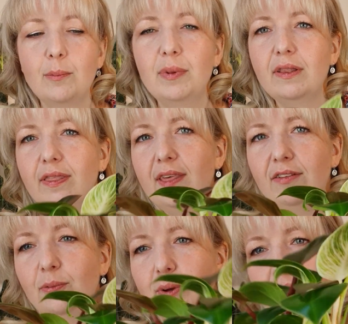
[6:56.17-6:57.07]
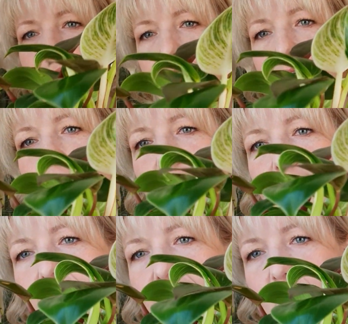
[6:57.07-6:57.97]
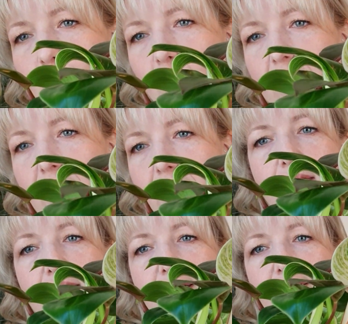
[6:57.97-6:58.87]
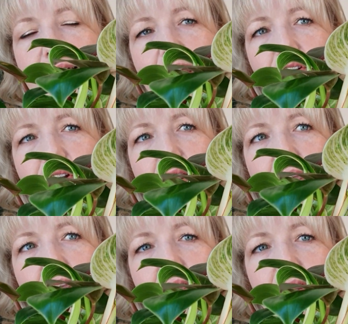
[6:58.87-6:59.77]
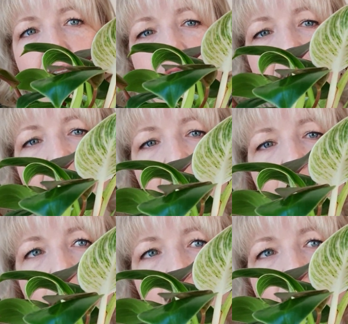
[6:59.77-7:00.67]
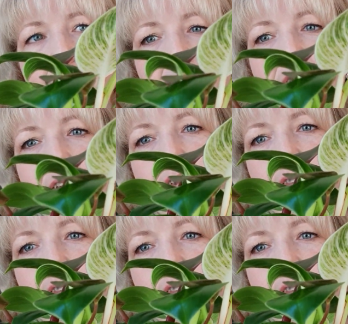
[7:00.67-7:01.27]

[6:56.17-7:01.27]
But this one here that it came with is actually now, ever since